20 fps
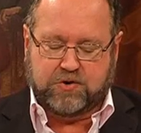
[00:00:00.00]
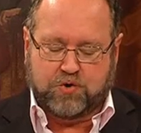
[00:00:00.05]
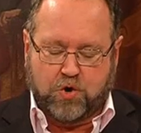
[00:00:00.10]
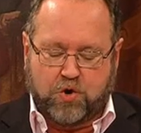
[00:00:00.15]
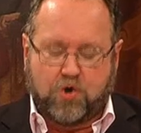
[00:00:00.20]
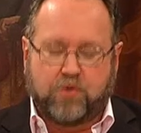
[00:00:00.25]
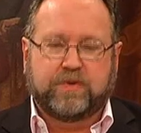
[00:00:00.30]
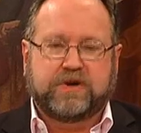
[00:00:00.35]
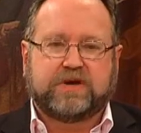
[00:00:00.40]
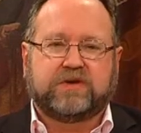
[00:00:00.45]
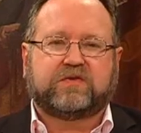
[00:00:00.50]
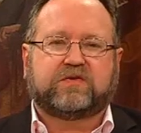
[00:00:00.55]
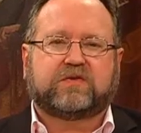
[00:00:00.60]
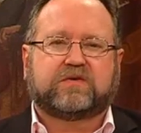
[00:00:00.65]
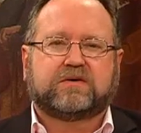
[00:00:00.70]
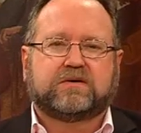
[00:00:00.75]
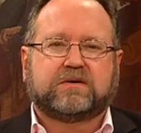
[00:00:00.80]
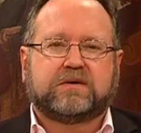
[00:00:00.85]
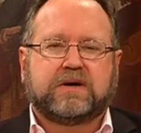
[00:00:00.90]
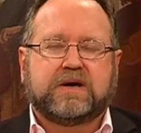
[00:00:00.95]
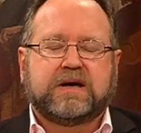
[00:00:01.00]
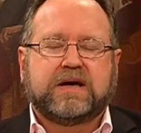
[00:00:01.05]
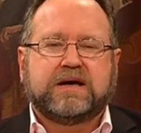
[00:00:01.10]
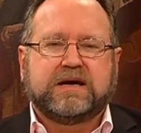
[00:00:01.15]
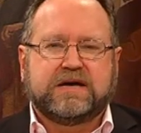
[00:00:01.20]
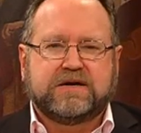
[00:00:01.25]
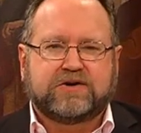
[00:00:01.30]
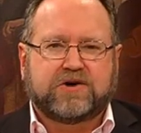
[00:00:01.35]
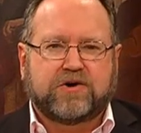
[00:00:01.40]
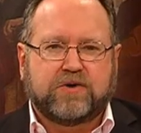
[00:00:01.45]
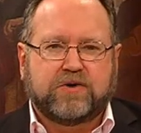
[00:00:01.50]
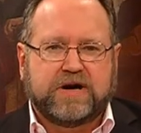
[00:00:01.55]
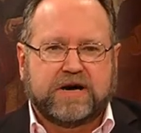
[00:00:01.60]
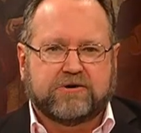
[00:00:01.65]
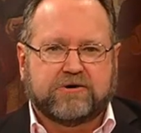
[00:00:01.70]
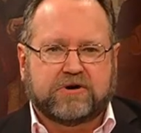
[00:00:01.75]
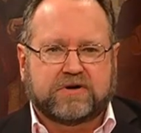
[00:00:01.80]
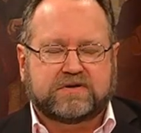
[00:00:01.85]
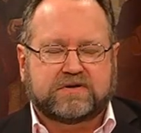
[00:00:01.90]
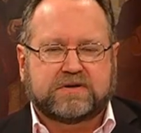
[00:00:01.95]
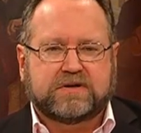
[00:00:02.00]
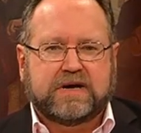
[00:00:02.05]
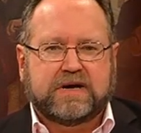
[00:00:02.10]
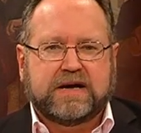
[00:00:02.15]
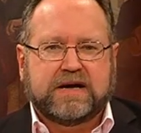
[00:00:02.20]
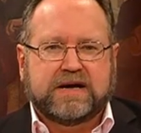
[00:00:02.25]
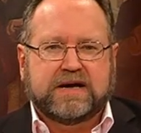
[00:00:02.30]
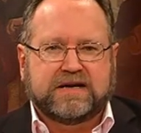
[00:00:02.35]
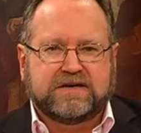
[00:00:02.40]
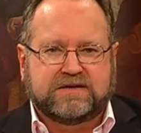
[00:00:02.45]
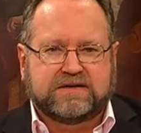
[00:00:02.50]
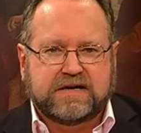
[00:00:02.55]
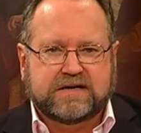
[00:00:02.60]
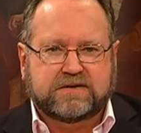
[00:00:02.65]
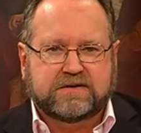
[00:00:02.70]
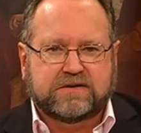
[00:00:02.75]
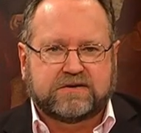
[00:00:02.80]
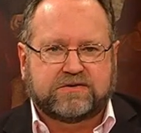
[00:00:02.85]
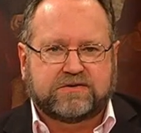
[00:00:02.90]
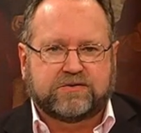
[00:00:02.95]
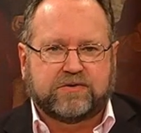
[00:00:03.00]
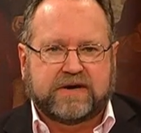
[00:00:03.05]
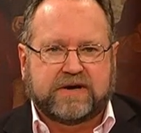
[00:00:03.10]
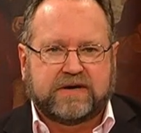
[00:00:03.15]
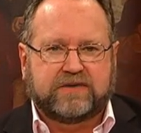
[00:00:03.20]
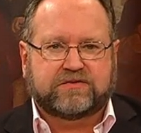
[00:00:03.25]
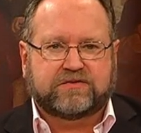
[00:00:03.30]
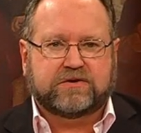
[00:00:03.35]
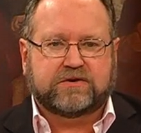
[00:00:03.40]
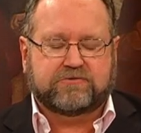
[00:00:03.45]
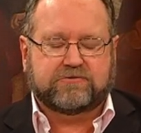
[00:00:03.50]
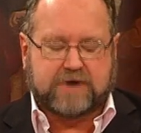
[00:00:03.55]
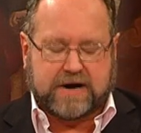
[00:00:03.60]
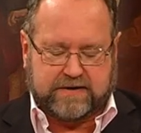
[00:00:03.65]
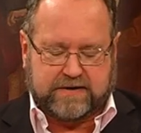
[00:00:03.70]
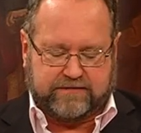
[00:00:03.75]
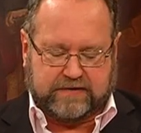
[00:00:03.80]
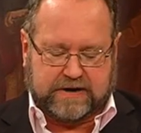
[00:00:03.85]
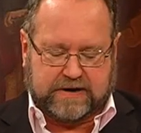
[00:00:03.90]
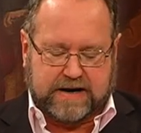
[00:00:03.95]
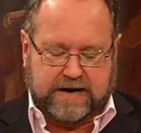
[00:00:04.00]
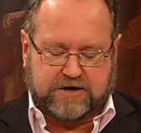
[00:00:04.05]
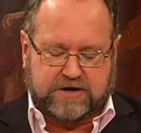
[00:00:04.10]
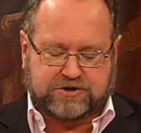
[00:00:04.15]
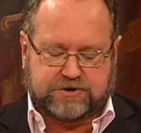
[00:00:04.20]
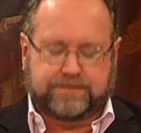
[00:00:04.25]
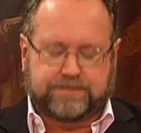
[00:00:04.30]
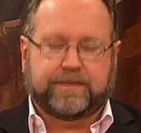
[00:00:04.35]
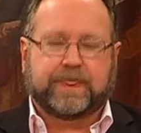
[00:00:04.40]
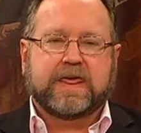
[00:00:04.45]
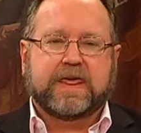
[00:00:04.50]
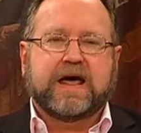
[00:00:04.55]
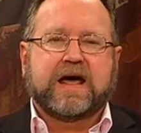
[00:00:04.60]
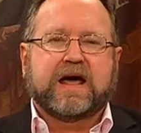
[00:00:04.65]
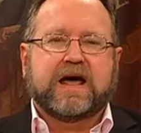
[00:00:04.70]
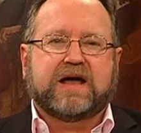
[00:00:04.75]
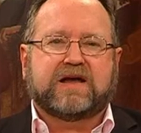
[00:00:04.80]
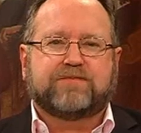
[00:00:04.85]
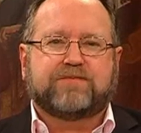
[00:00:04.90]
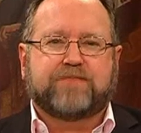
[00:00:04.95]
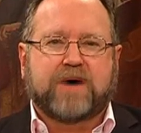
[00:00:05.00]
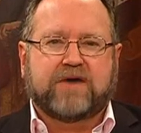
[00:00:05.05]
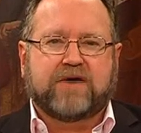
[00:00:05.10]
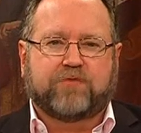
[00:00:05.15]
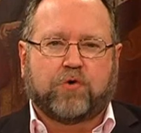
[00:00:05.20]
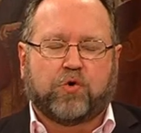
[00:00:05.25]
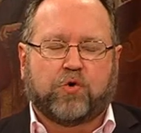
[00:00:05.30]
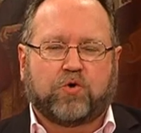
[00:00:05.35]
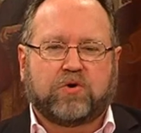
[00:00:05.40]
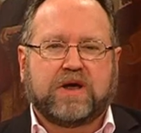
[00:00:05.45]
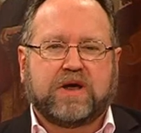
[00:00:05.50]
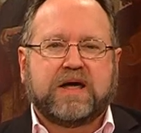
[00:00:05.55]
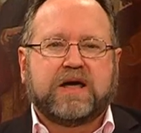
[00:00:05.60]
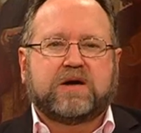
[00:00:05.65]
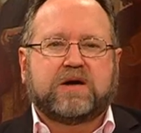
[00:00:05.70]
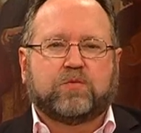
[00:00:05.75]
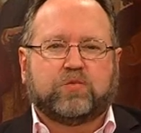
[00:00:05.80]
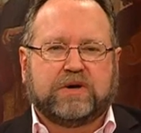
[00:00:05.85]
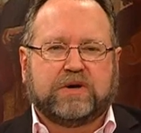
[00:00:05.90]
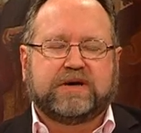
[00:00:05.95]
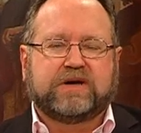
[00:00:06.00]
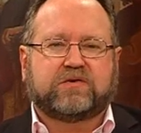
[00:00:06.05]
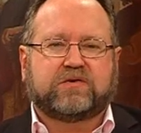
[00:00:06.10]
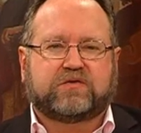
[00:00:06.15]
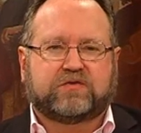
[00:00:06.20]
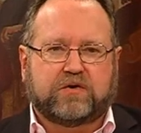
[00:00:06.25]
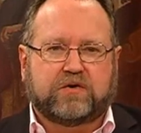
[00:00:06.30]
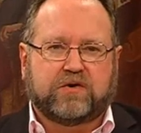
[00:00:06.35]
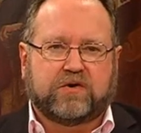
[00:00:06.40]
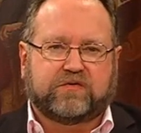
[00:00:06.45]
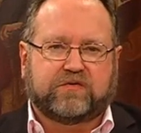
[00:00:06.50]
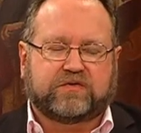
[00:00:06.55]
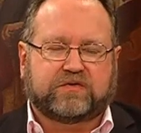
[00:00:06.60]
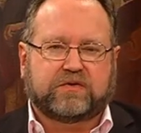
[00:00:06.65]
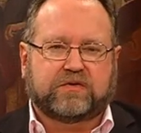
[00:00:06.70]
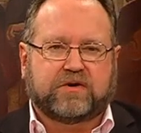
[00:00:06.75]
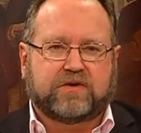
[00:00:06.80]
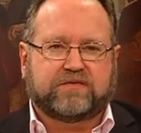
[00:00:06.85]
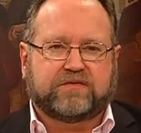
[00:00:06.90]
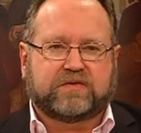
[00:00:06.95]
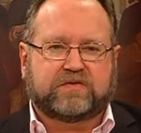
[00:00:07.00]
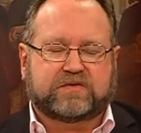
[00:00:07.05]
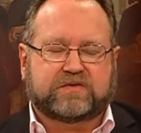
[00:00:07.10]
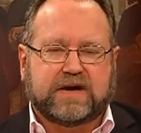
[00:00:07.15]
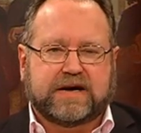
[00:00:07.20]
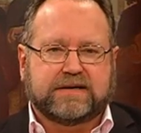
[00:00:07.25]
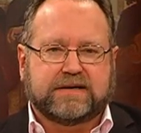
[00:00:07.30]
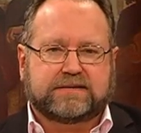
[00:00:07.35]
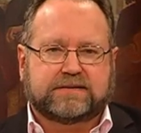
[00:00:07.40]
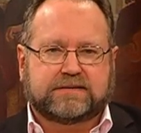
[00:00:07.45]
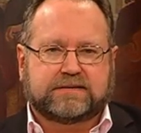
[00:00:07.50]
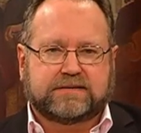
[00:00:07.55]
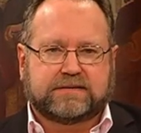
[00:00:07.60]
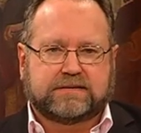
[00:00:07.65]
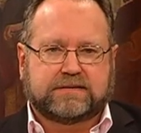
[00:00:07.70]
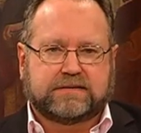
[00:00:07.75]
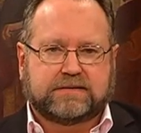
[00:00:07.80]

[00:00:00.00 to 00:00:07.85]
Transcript: Gormless, incoherent, addicted to instant gratification, and above all, willing serfs of the state.